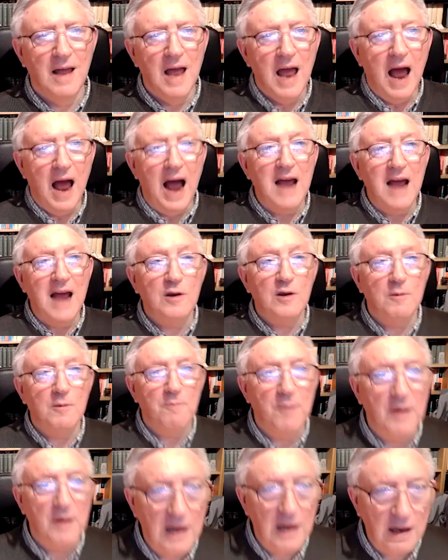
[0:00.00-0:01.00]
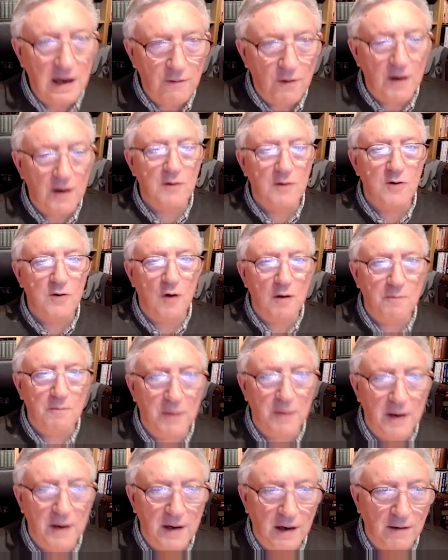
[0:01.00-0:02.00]
Either you believe or you don't
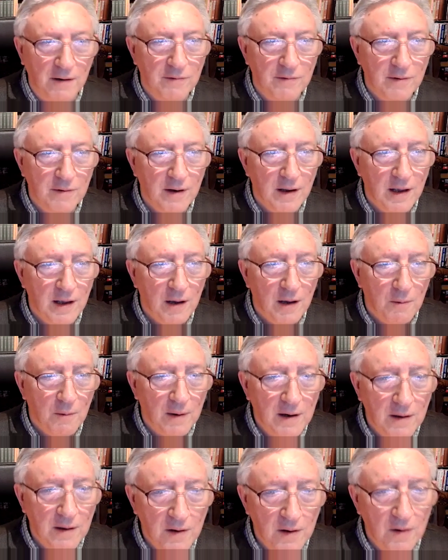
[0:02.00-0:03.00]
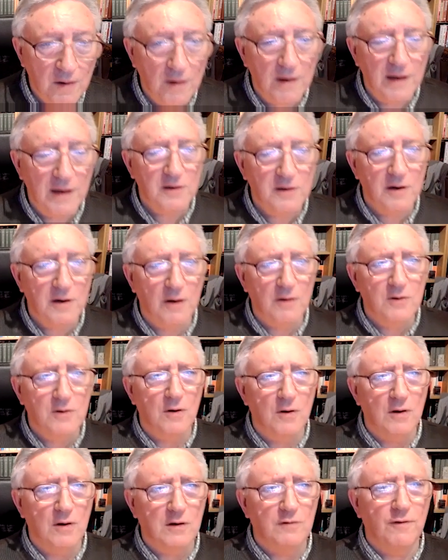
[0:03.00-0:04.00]
believe. One of the early church,
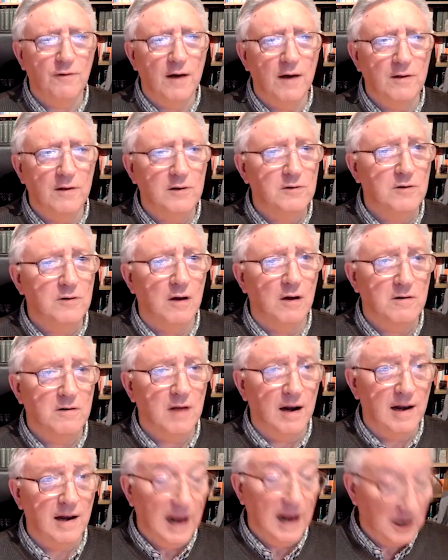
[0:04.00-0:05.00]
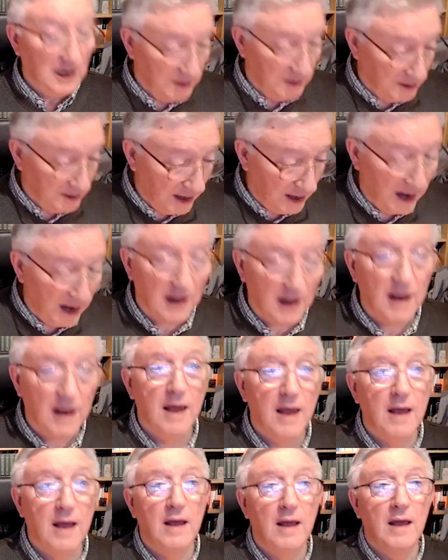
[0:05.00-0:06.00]
church fathers, Tertullian, actually said,
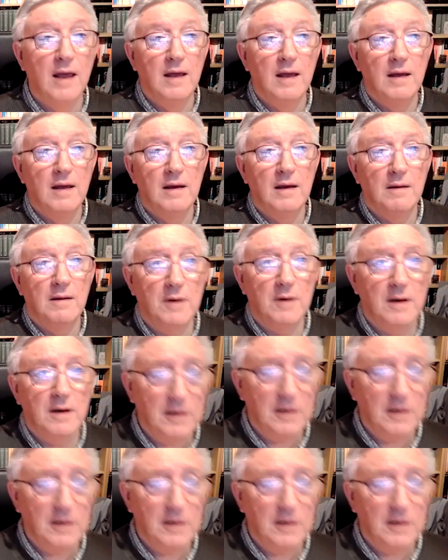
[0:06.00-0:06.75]
What did he